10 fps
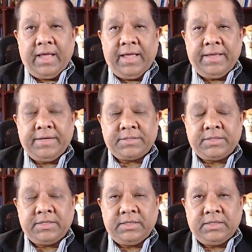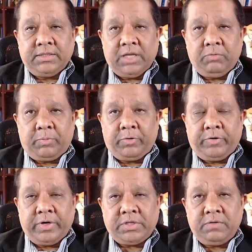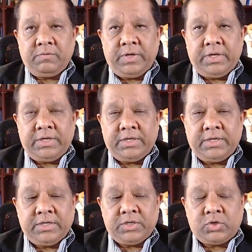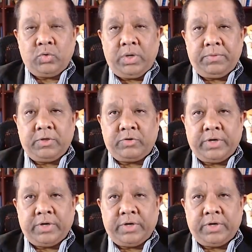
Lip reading: and then we progressively sweep the